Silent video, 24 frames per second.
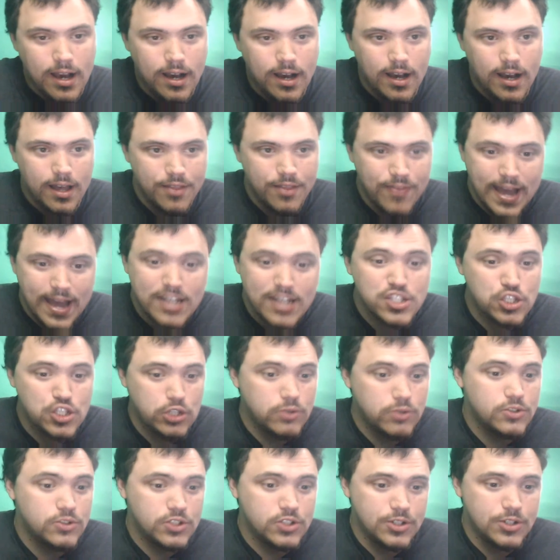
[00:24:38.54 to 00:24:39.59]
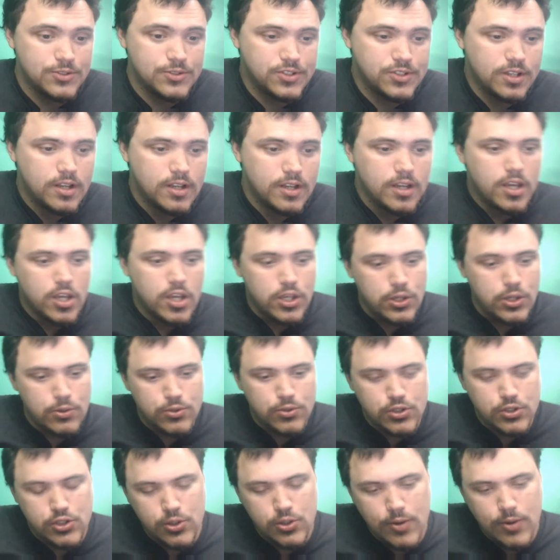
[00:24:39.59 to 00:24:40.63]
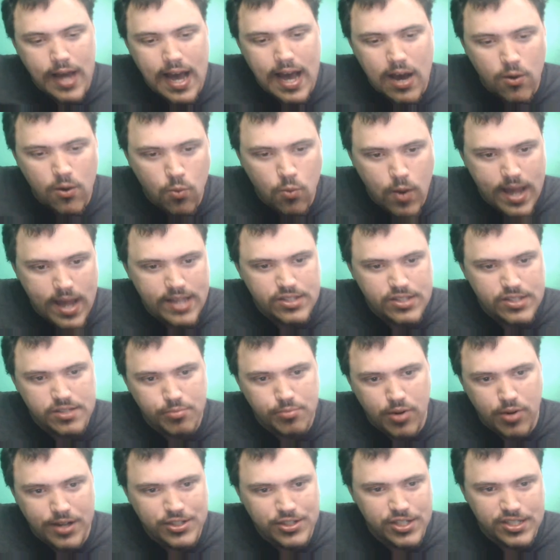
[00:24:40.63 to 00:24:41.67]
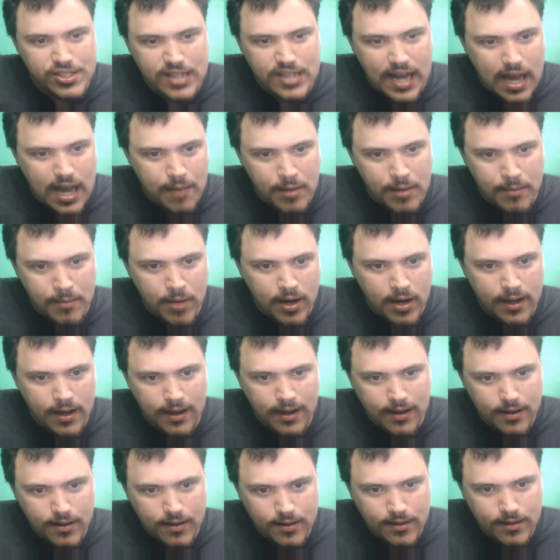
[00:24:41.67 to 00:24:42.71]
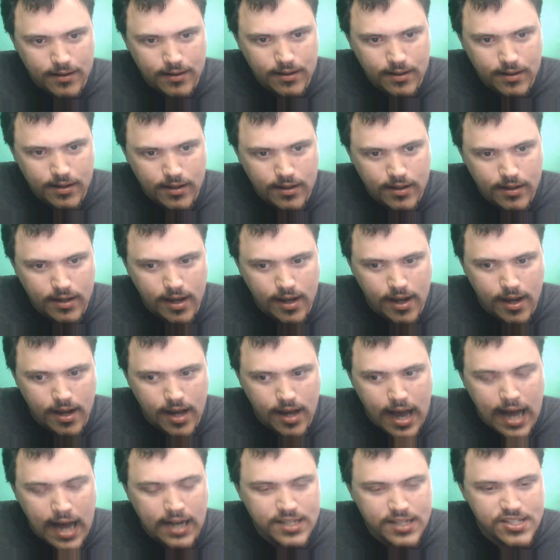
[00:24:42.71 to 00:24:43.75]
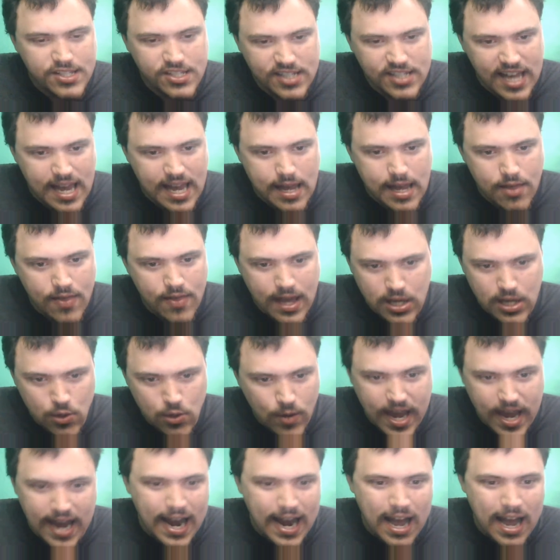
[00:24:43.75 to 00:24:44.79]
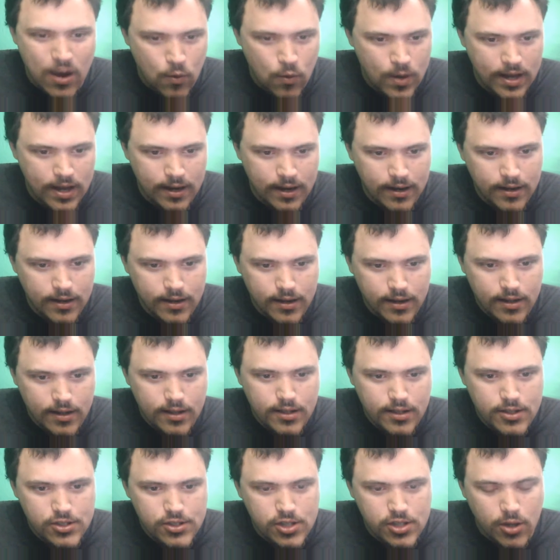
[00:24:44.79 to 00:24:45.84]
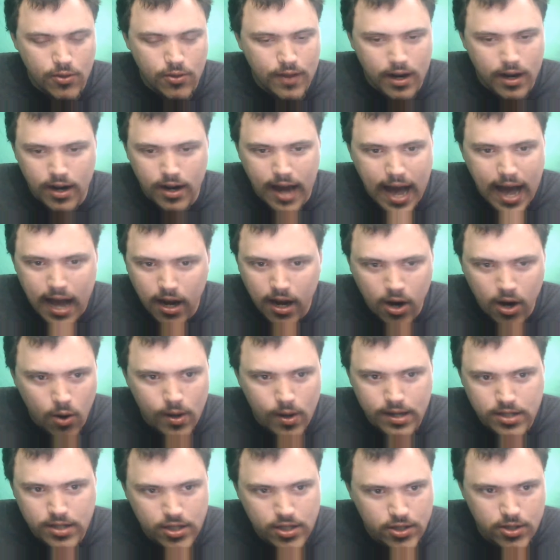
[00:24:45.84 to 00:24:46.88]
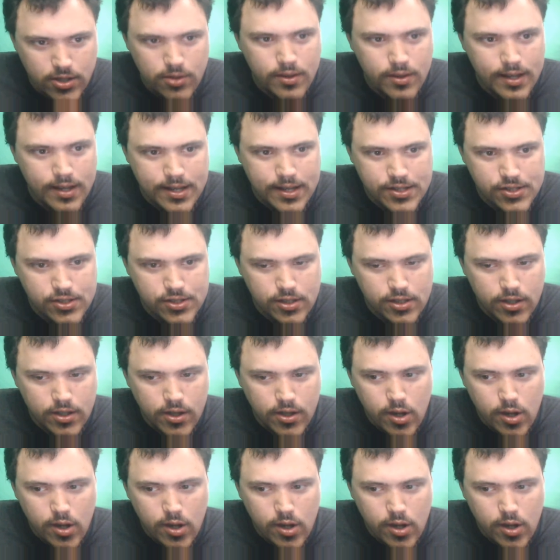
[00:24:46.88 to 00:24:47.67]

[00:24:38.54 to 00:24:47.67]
That's huge news. You do not waste precious time and money on a state that you cannot win. So they're not going to do this